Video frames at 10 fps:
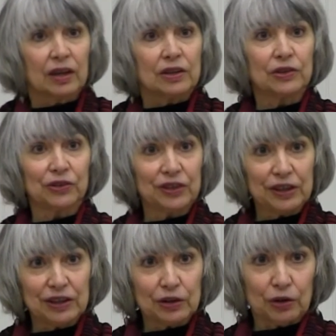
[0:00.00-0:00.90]
to see
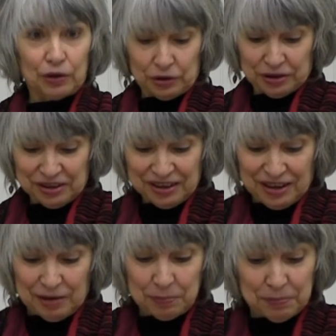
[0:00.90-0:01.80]
the earth
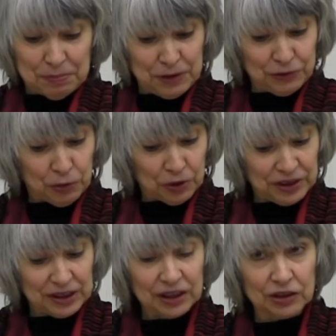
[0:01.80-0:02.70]
before
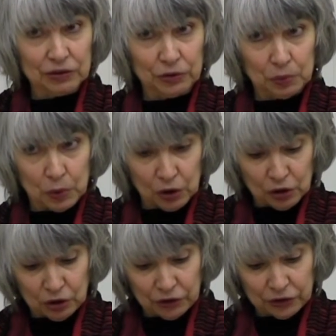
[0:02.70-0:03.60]
the end of the
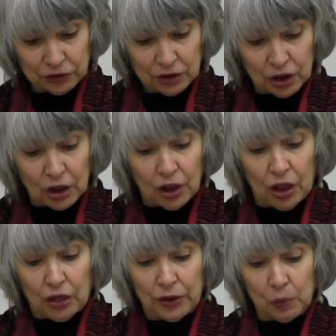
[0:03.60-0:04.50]
world.
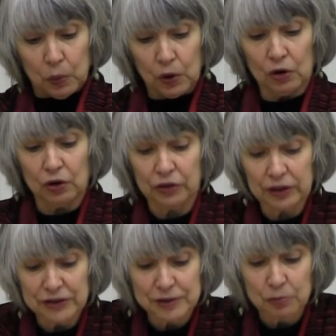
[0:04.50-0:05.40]
The world
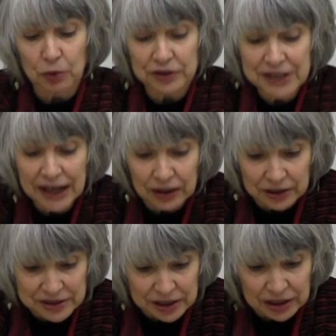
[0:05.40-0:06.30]
is
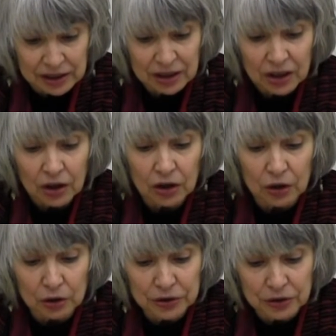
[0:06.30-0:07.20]
mortality.
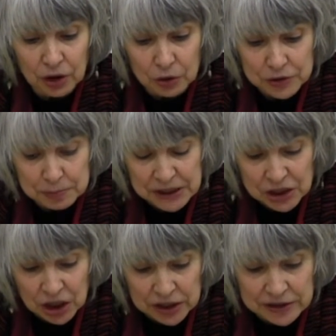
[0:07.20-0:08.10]
Earth goes
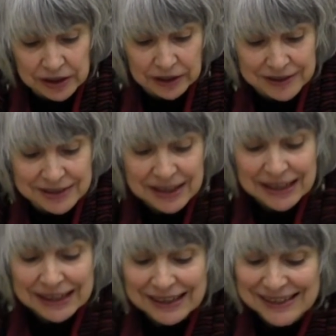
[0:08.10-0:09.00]
beyond us
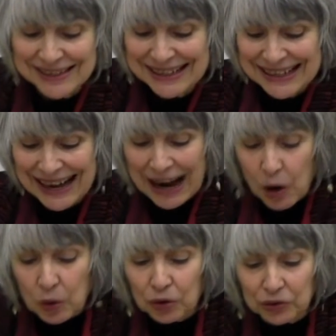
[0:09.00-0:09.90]
is the
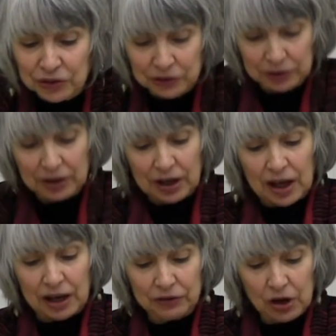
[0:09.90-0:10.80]
ours
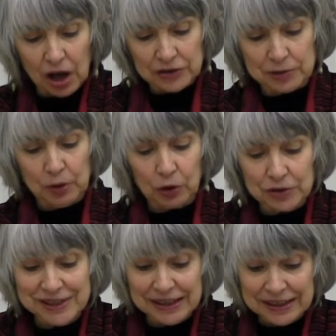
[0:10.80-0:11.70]
of
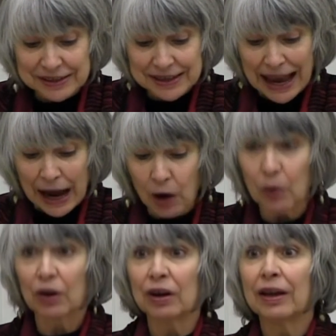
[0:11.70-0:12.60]
cosmos, is
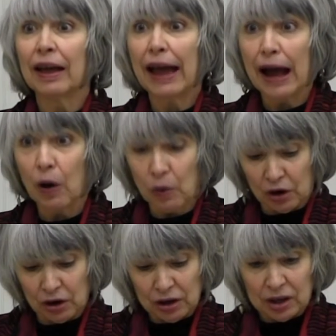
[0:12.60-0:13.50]
our
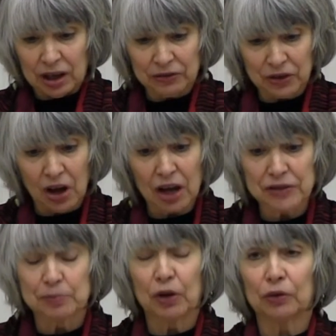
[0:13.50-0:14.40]
hour of
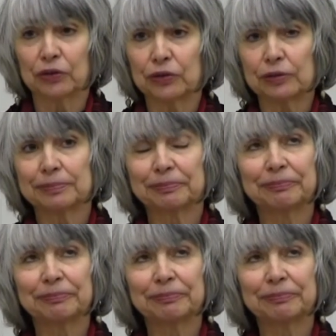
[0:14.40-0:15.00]
cosmos.